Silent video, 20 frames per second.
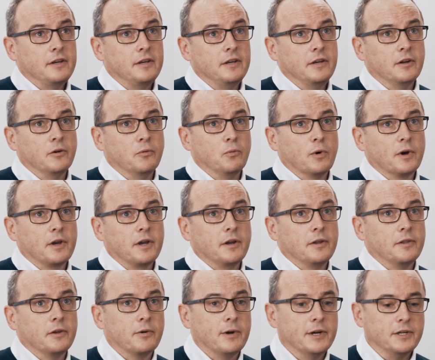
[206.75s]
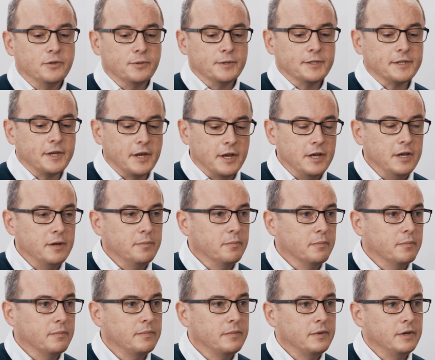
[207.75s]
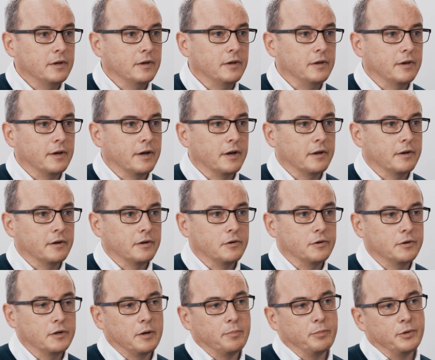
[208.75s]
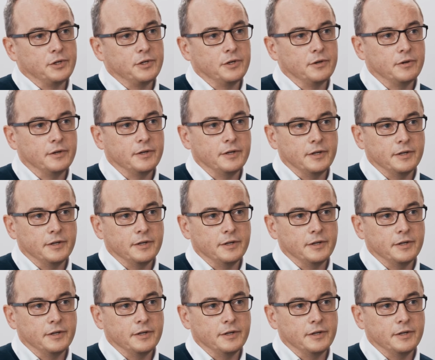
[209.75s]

working on the graduate scheme, you got a good opportunity.